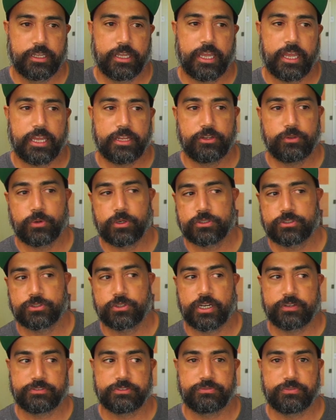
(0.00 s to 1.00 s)
And you also
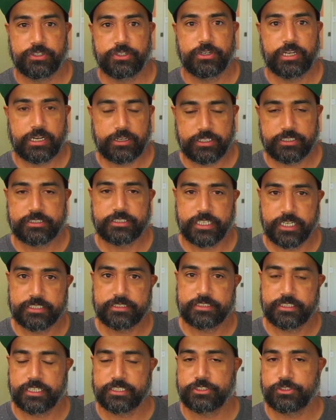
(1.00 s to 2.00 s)
have to figure out and
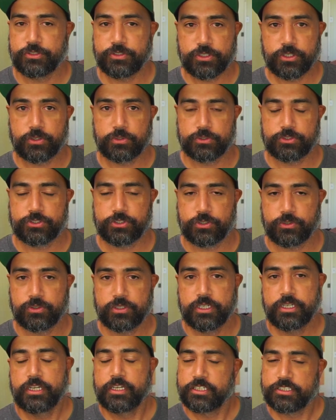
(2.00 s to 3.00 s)
test it as you go. So
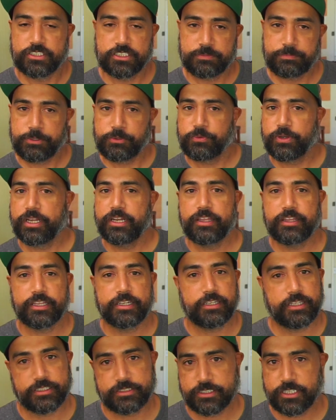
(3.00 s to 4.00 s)
just be ready
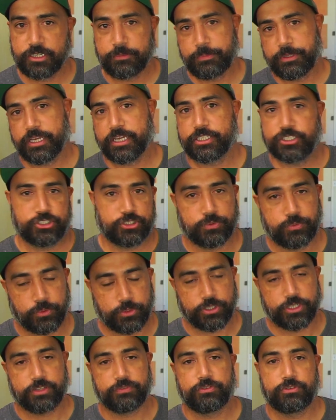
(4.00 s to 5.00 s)
that it's going to be extra
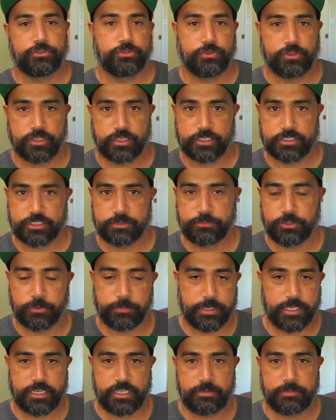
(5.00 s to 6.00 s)
work if you do the custom
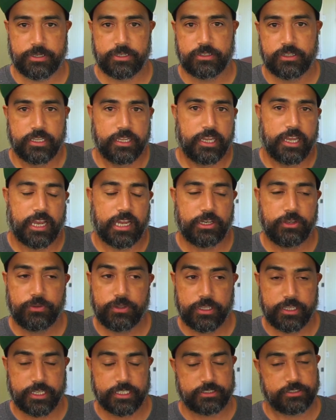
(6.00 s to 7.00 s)
domain email. And you
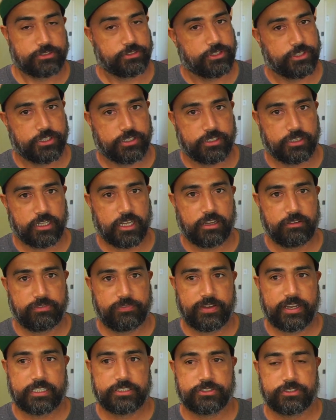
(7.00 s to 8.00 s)
can get started a lot
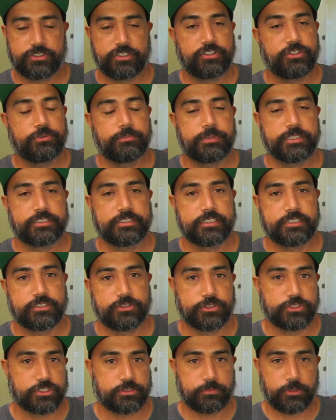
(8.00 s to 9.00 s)
faster in a new business
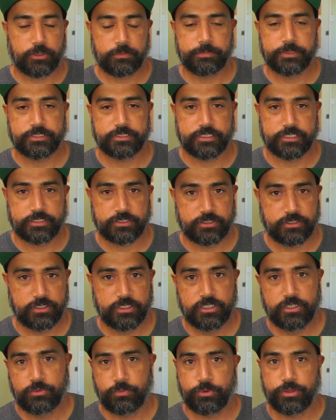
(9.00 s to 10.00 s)
or a small business
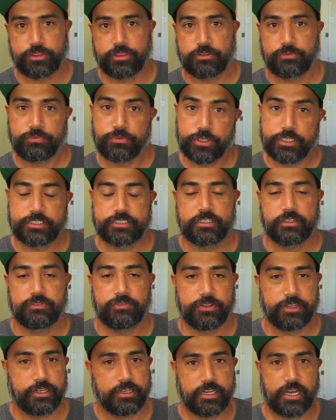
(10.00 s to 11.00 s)
with the free stuff.
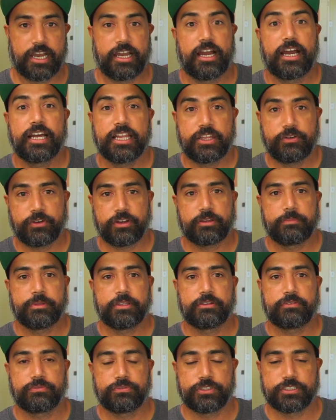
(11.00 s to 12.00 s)
And I highly
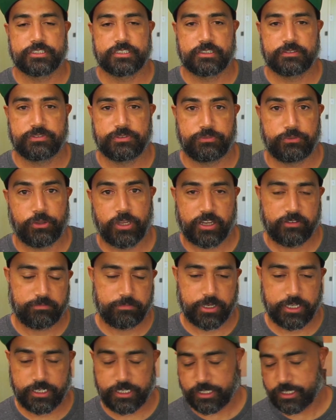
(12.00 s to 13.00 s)
recommend the free stuff. If you have
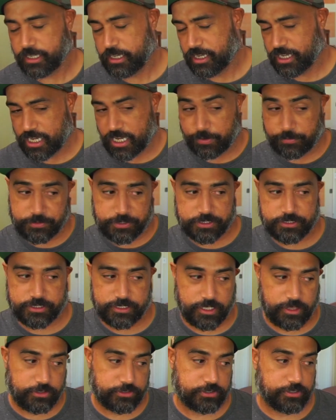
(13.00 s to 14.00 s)
money, I would just
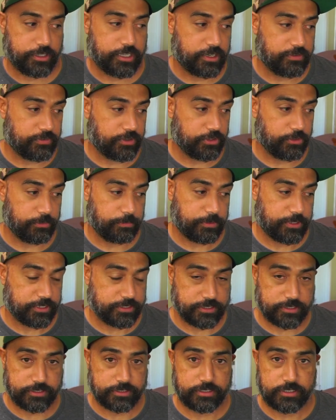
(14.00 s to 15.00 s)
say there's a lot of other
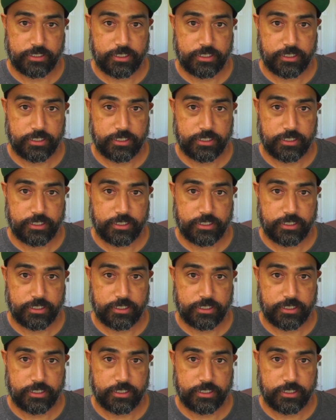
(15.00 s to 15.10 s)
places